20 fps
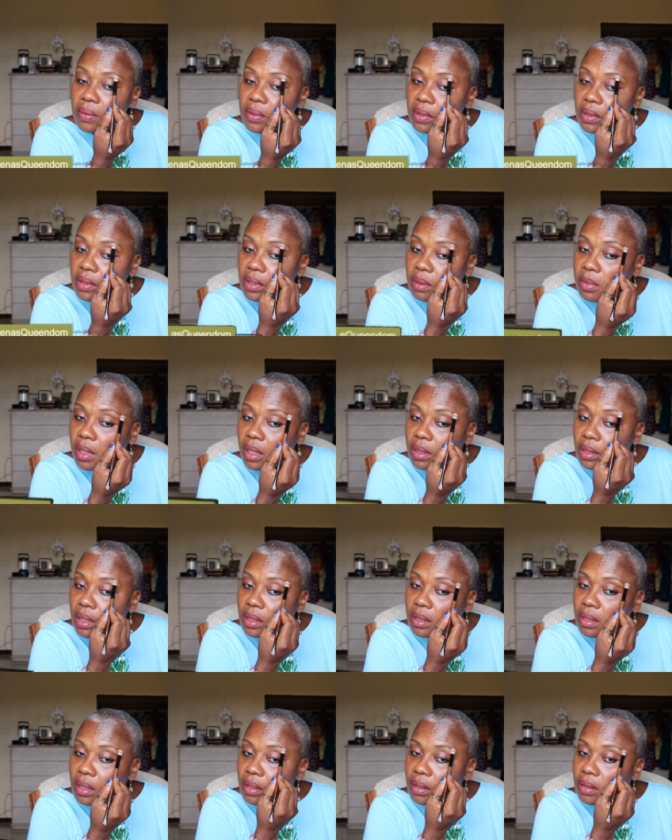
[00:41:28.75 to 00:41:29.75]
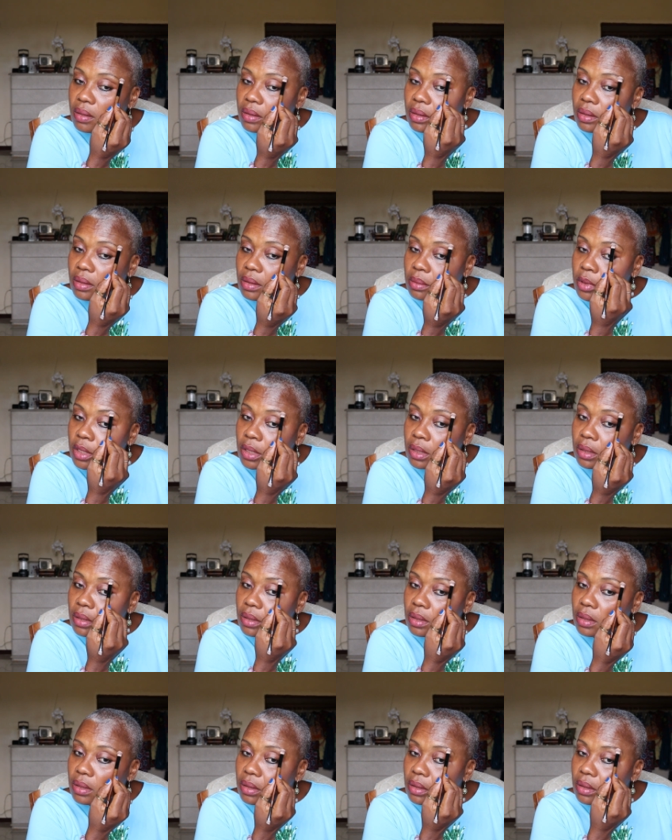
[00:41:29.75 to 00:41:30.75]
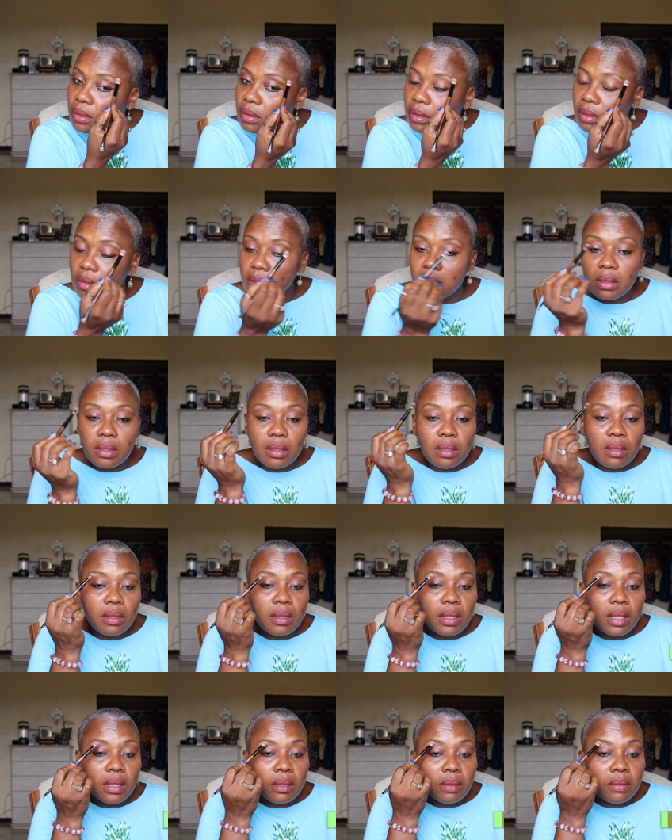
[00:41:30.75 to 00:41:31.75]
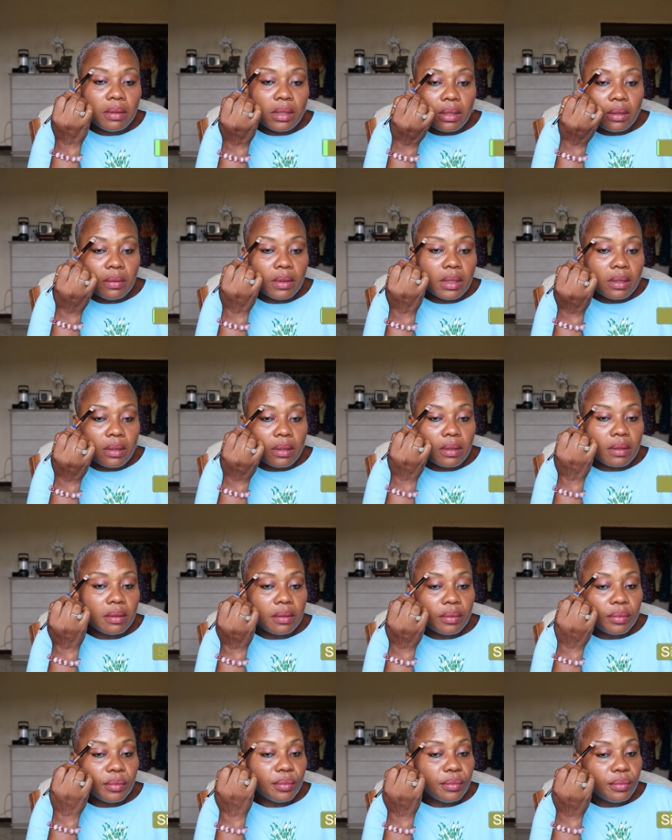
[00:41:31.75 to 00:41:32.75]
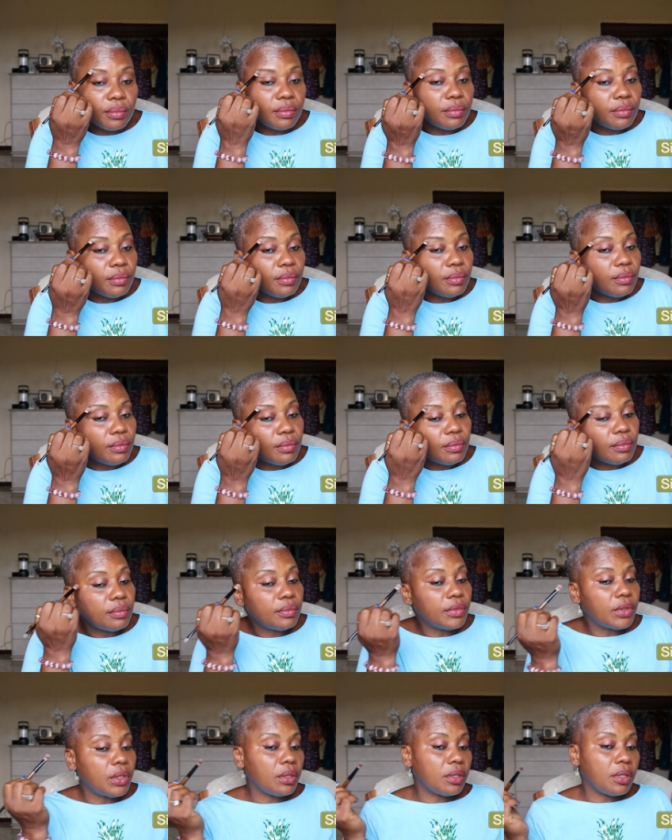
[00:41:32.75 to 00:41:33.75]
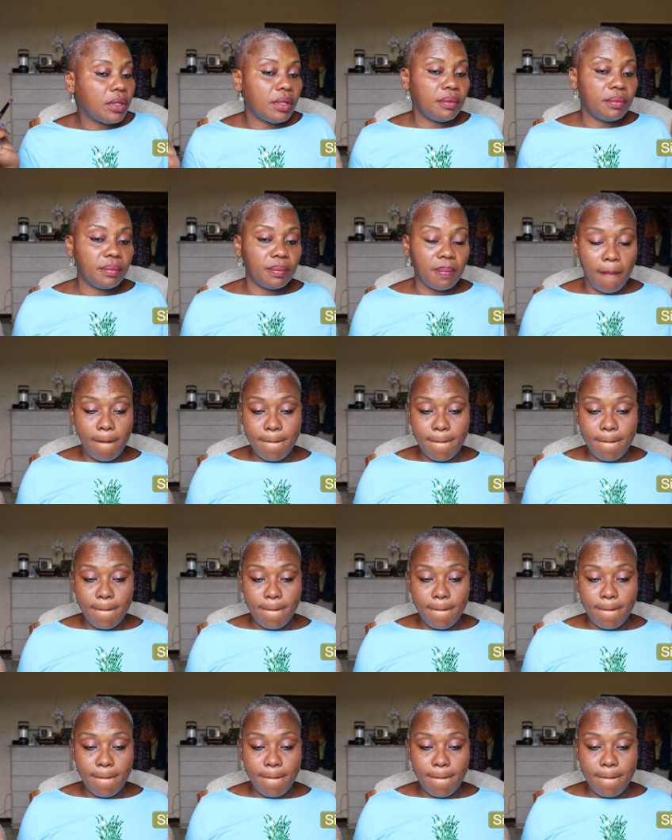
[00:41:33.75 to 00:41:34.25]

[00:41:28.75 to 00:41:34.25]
She see me outside. She said, uh, I don't know. Hmm? Lola, you're going somewhere so. No girl.